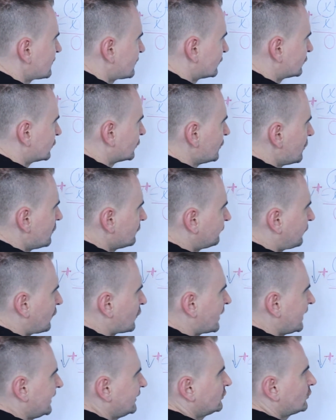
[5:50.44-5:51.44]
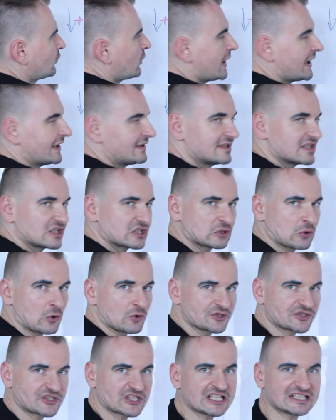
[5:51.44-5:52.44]
so do not forget to add this
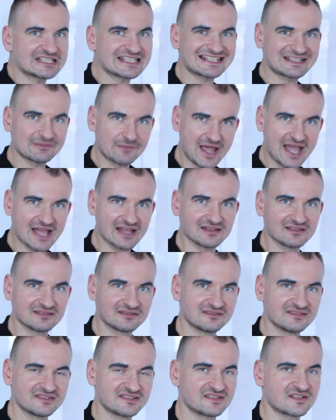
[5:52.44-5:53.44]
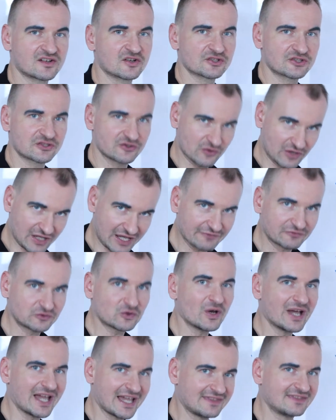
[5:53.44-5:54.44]
constant as well, because you have
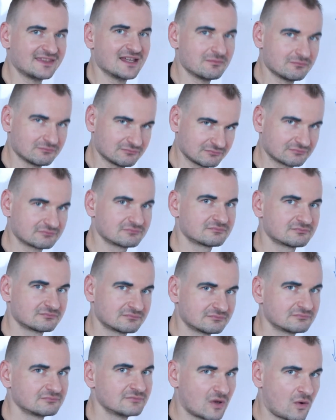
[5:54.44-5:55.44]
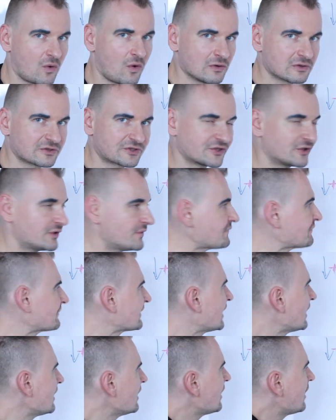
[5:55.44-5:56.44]
to add them also.
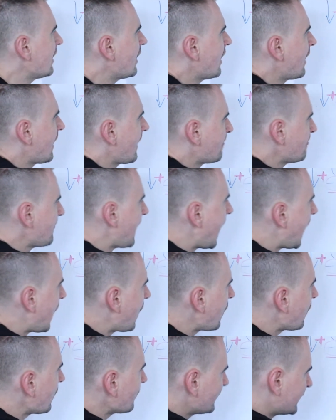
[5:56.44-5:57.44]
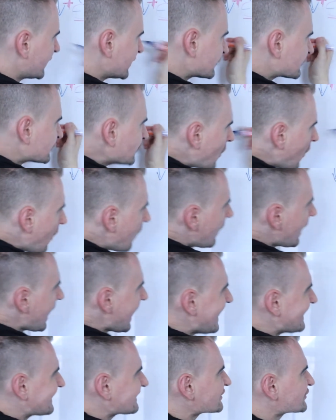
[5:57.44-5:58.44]
Now there is no
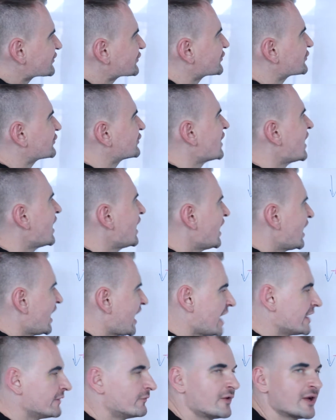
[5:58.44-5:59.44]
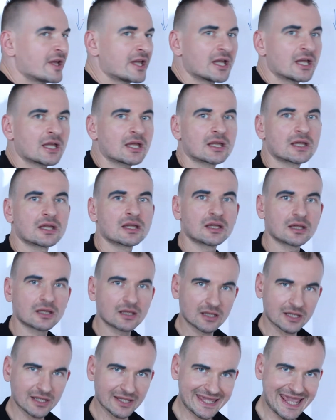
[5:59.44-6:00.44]
x, and we
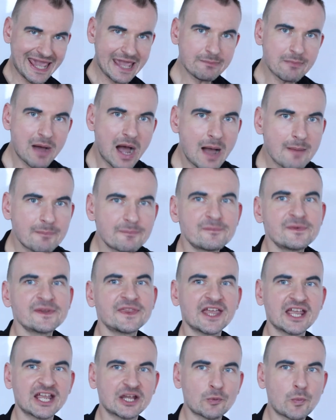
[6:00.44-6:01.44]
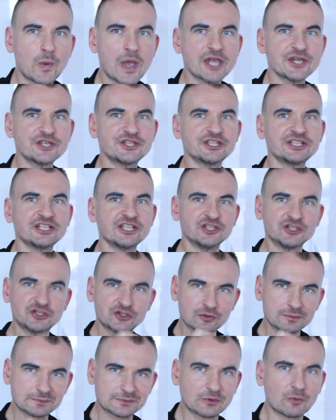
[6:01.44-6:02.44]
came up with the equation in
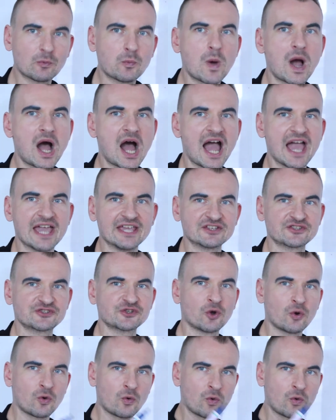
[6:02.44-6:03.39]
terms of y, so